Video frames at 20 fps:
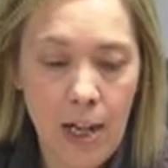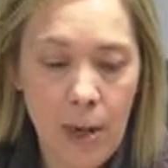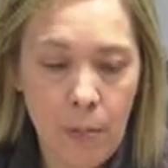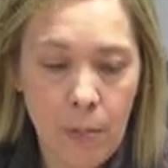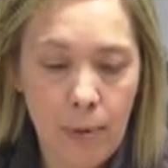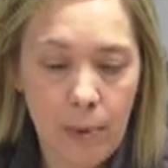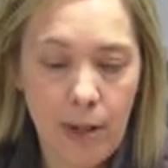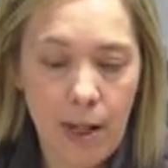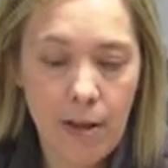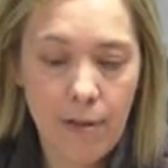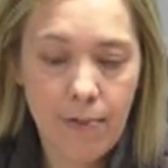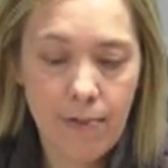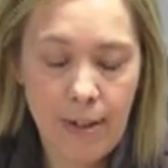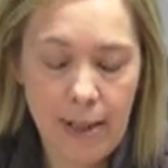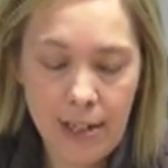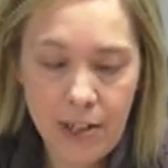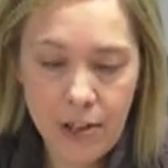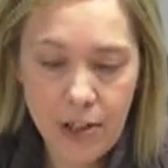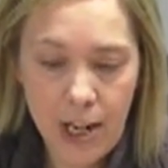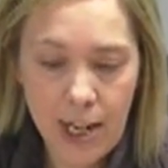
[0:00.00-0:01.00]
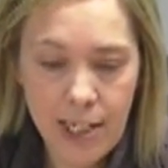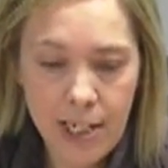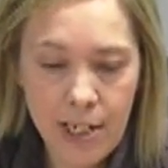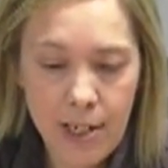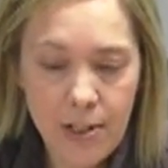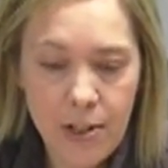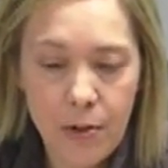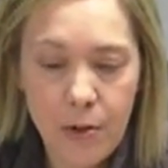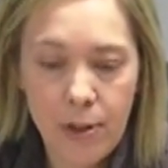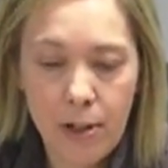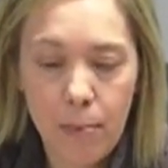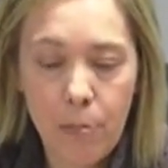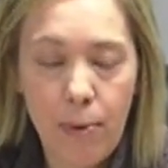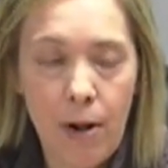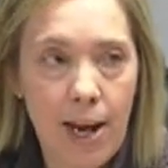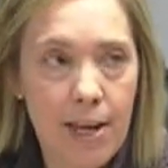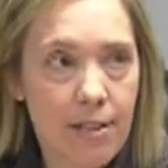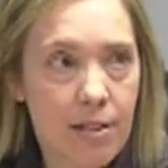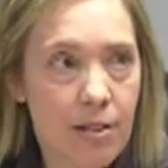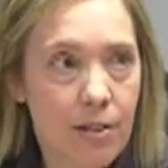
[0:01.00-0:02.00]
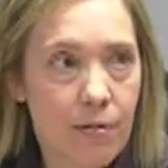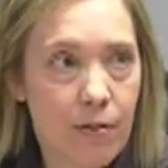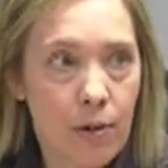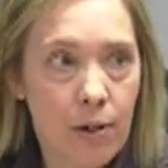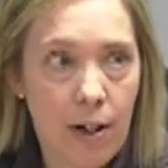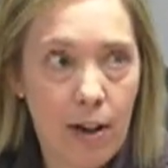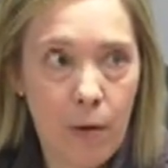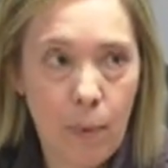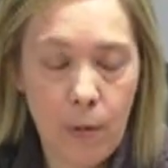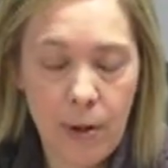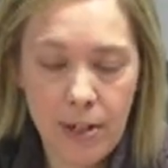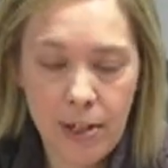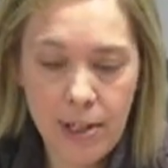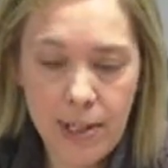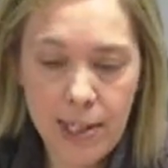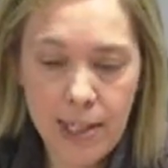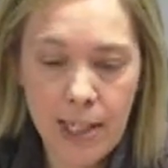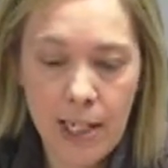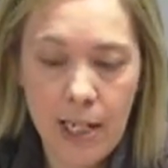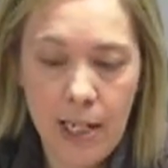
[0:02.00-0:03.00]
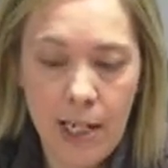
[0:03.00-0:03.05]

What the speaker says: We will have fun Chinese New Year prizes for our winners.